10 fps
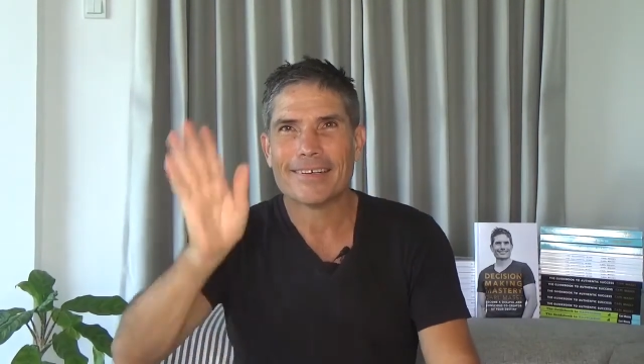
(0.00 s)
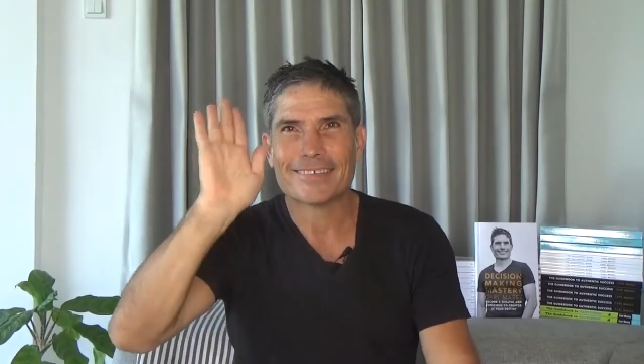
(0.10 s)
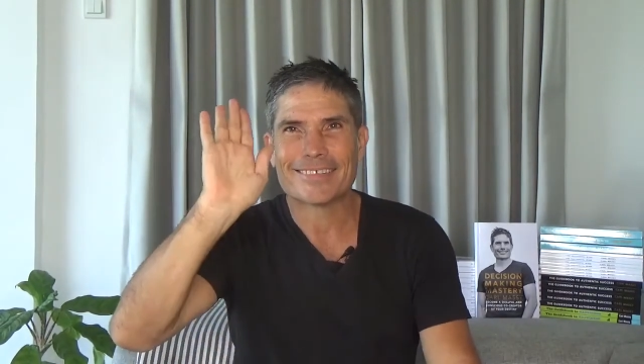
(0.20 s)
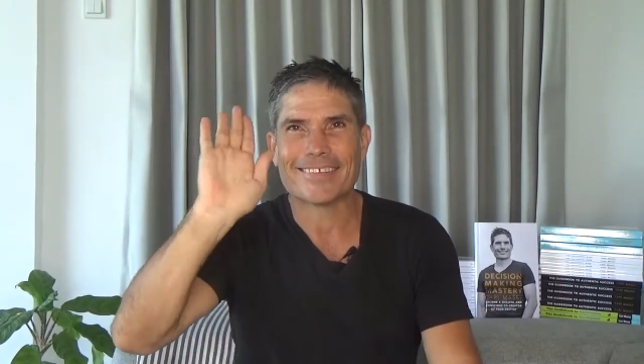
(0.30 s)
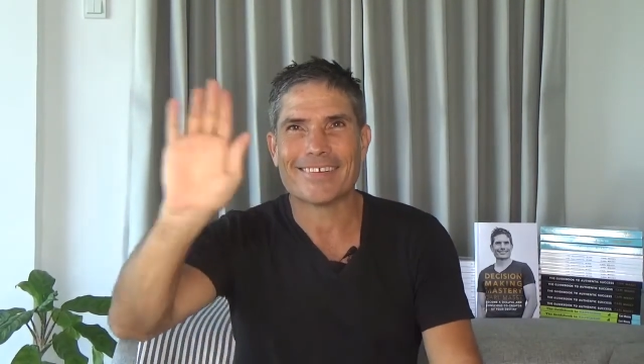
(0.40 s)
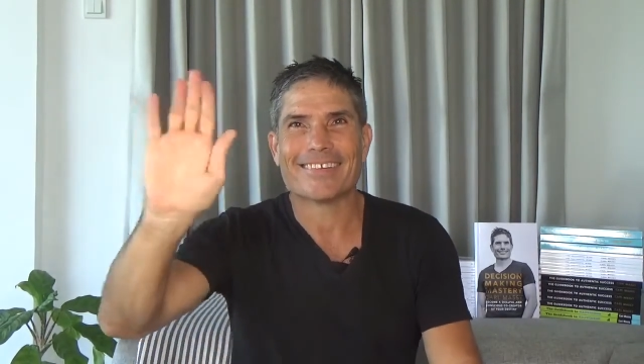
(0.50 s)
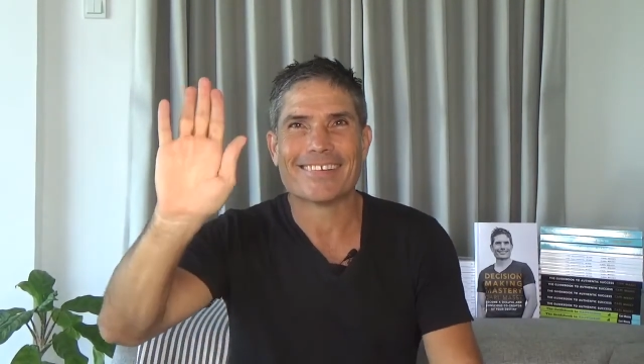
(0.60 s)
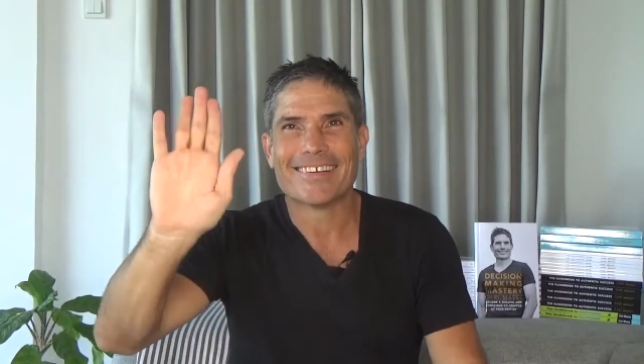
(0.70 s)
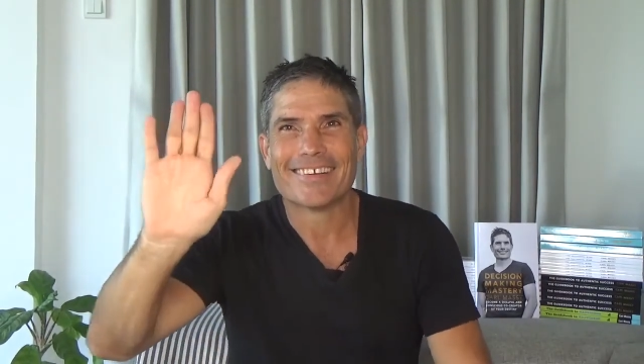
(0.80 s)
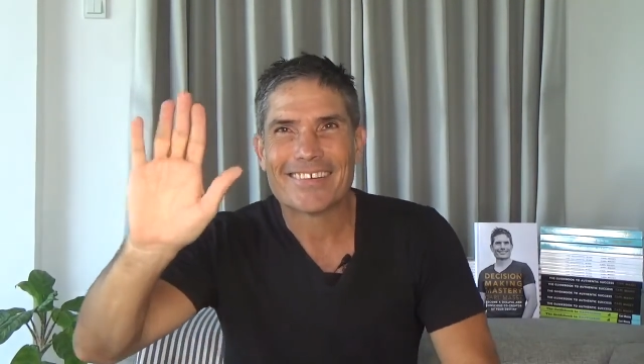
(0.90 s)
sort
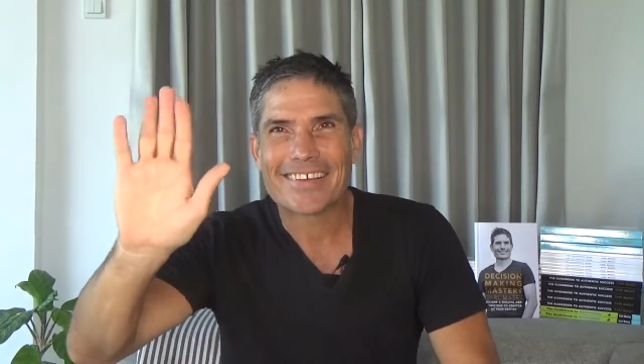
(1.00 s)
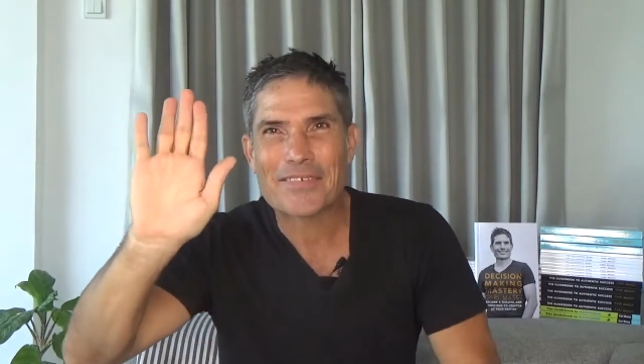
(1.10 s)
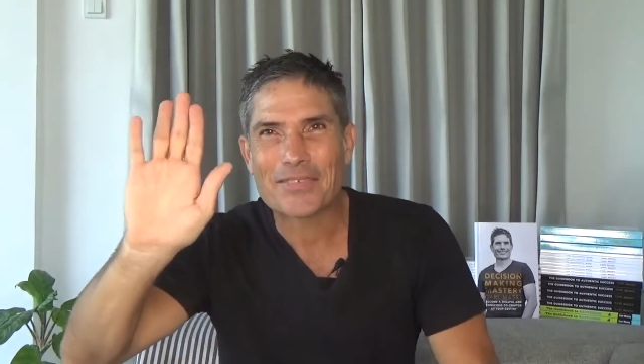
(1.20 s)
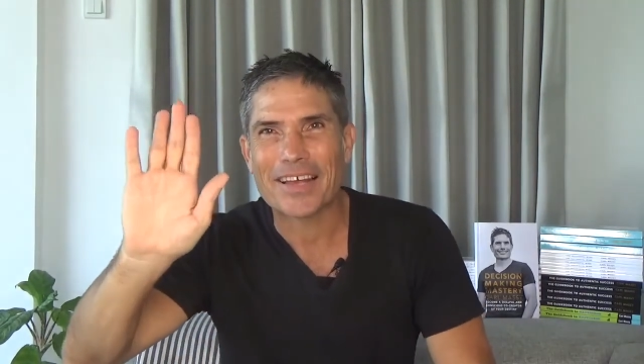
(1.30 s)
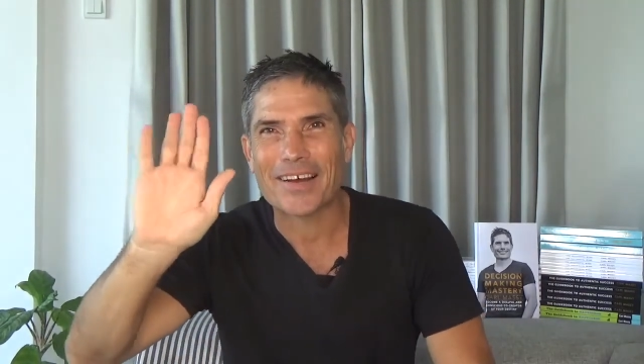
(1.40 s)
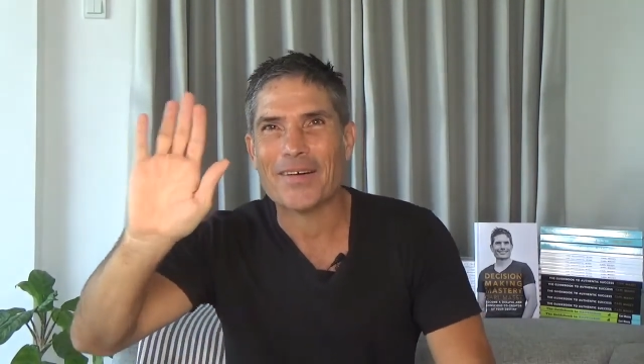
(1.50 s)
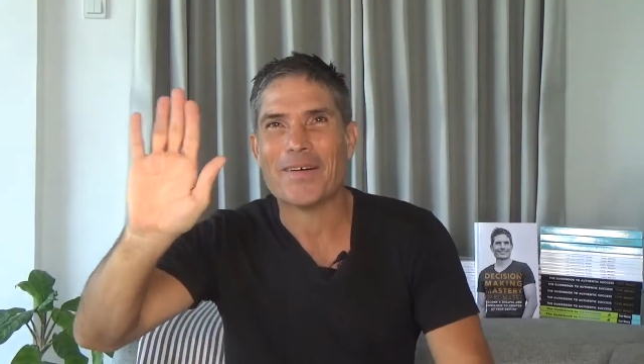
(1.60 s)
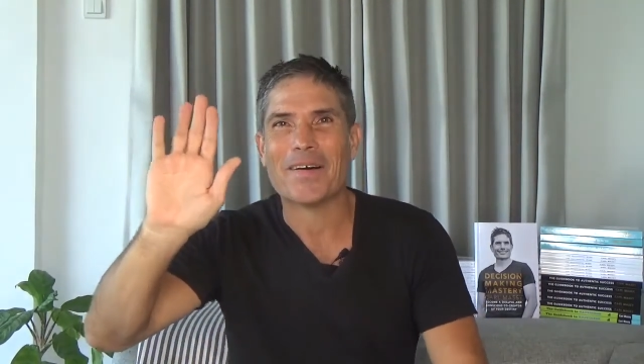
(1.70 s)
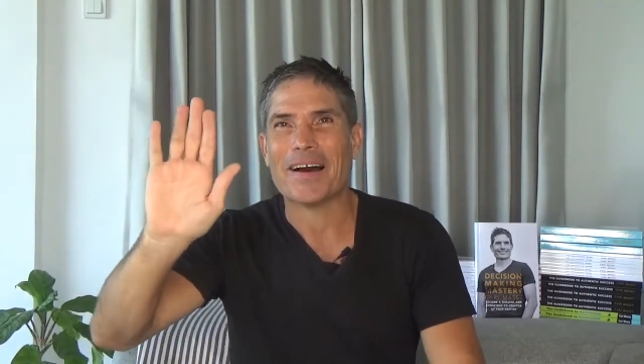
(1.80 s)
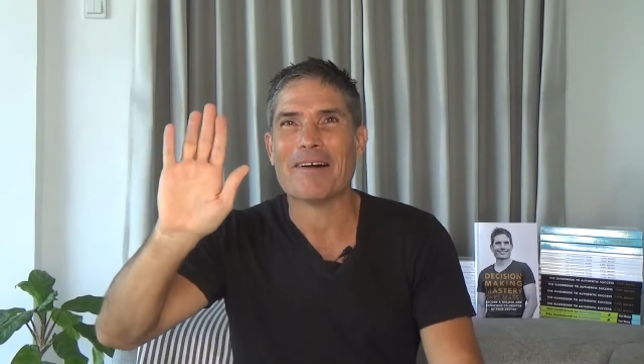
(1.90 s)
of give the,
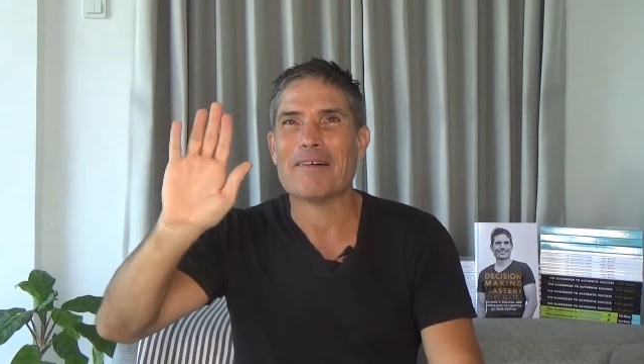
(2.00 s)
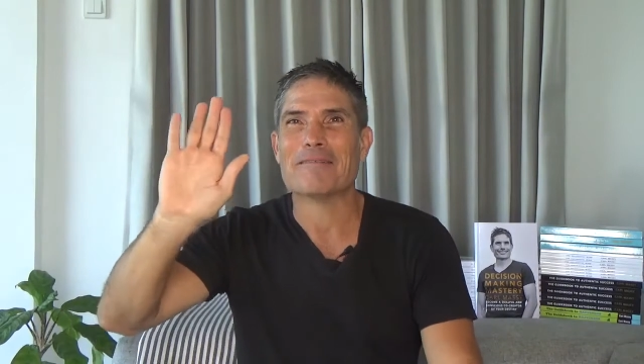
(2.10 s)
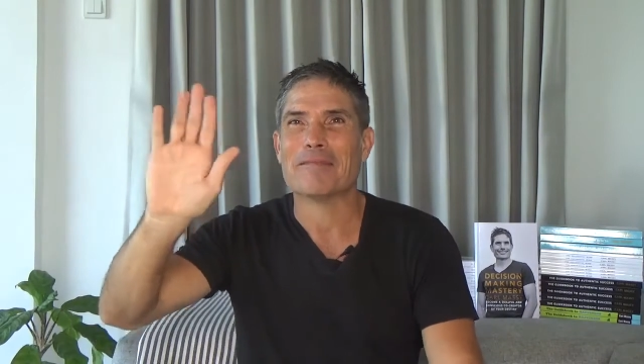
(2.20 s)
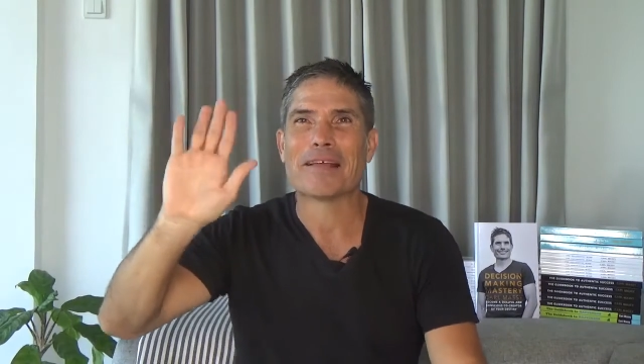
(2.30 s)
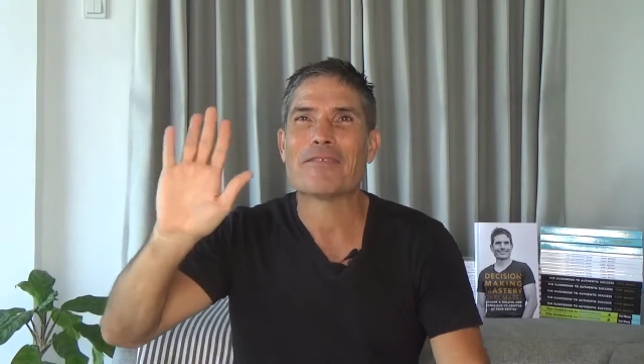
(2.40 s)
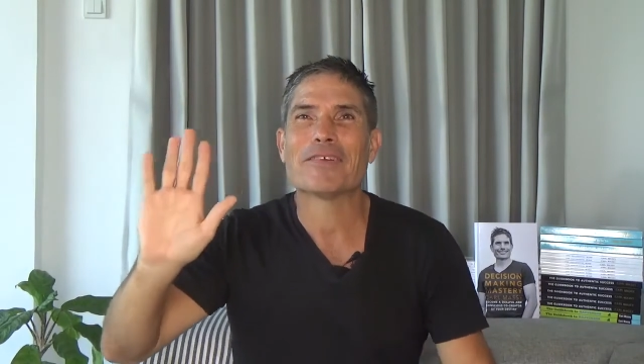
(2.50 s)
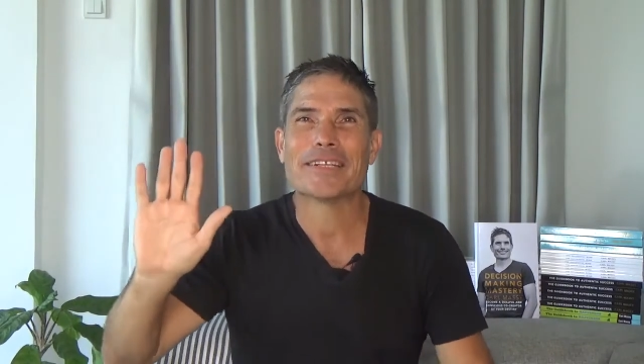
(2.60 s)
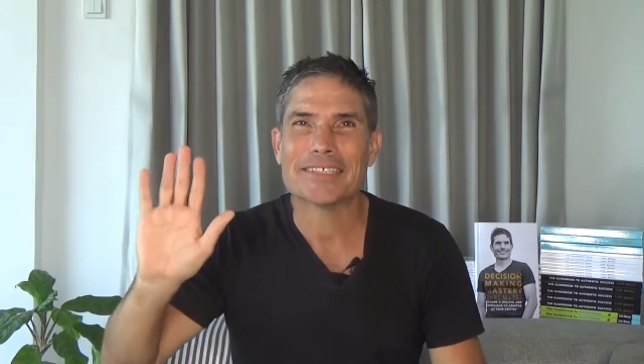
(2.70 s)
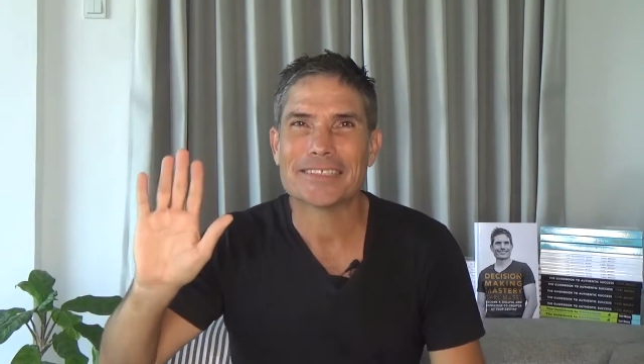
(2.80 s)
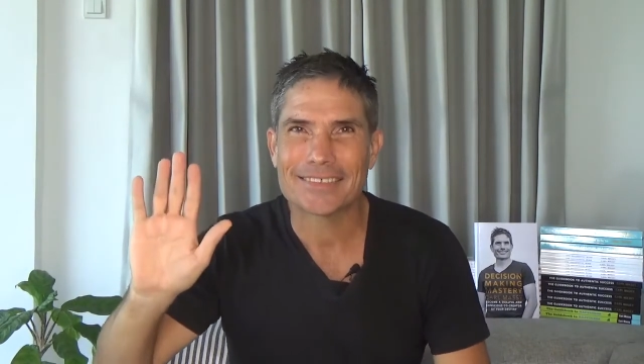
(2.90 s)
whatever it
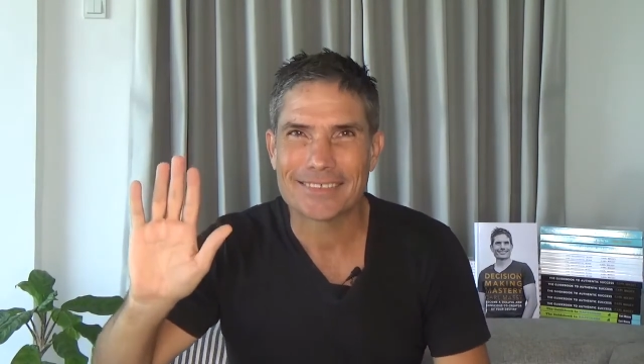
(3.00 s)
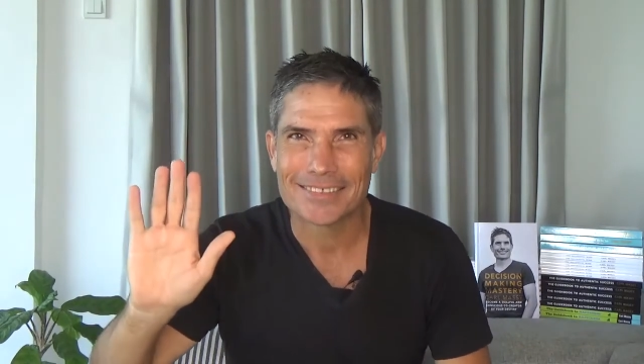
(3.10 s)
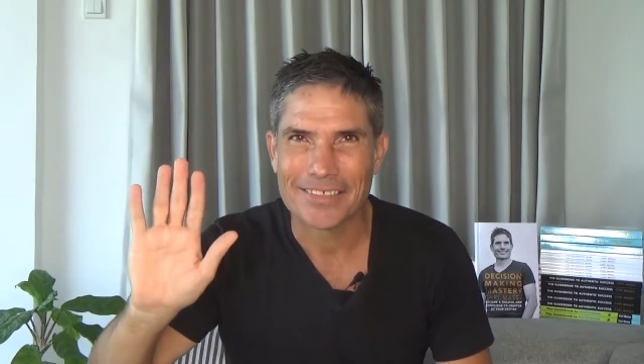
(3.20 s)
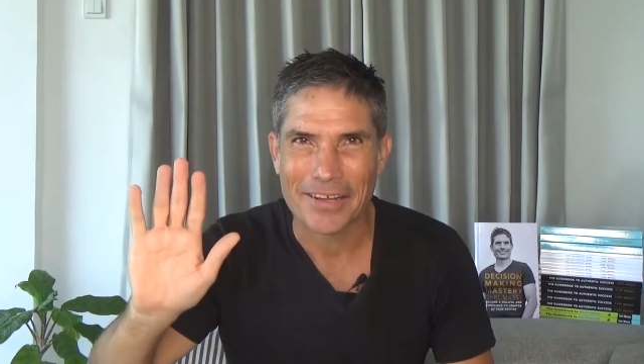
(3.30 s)
is,